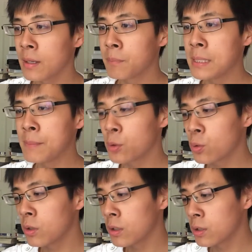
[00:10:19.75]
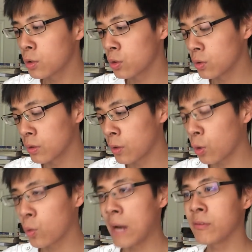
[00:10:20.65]
People are
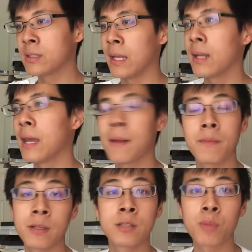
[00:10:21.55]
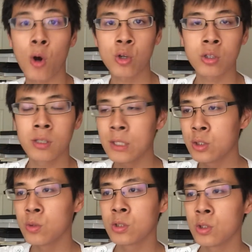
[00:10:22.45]
gravitated, and it's partially
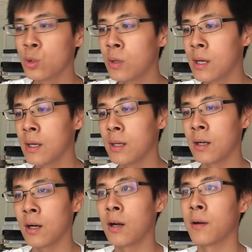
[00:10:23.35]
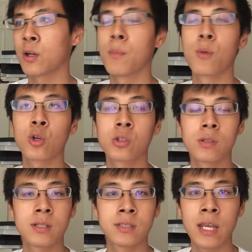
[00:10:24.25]
due to
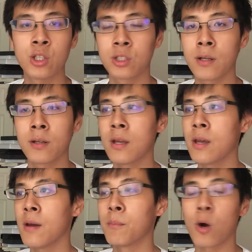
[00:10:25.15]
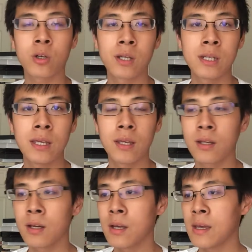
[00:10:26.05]
commercialization,
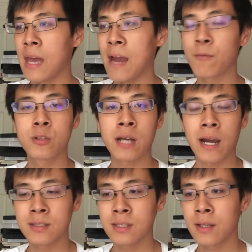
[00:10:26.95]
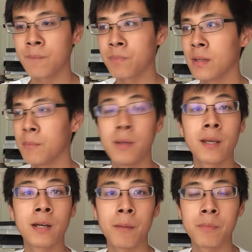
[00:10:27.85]
marketing, advertising,
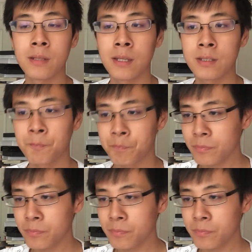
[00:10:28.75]
big companies,